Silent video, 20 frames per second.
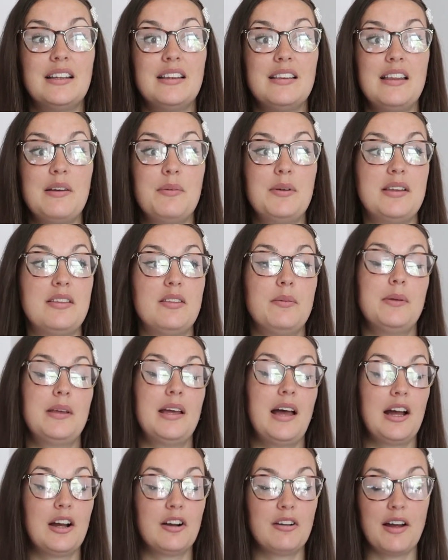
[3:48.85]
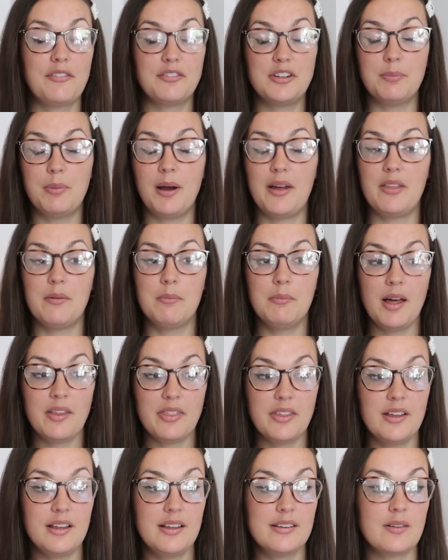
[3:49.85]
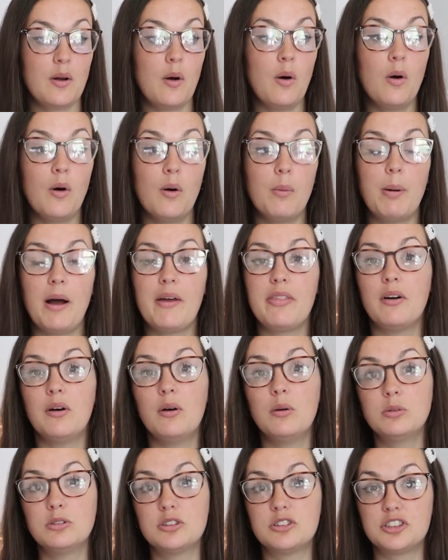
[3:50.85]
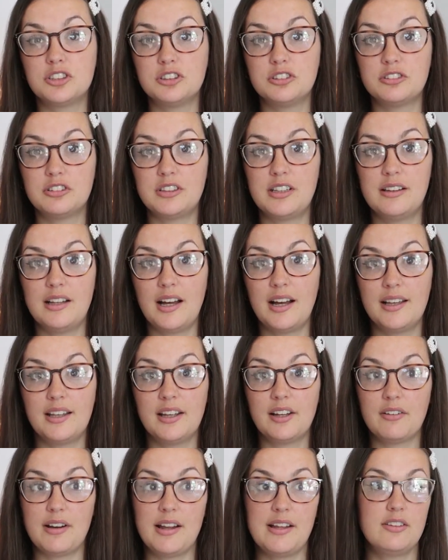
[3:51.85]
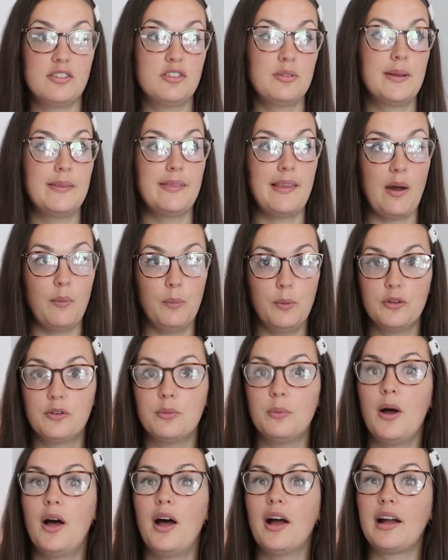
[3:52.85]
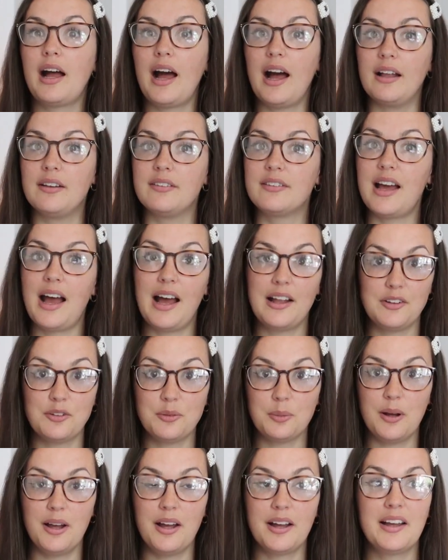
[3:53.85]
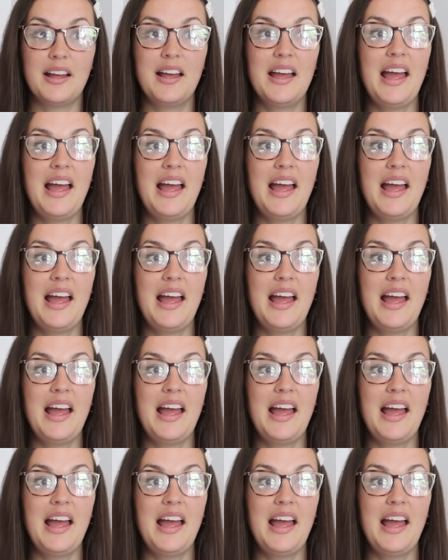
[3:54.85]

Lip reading: they would either be handcrafted by the mothers or by the older children in the higher grades doing their woodwork and handwork,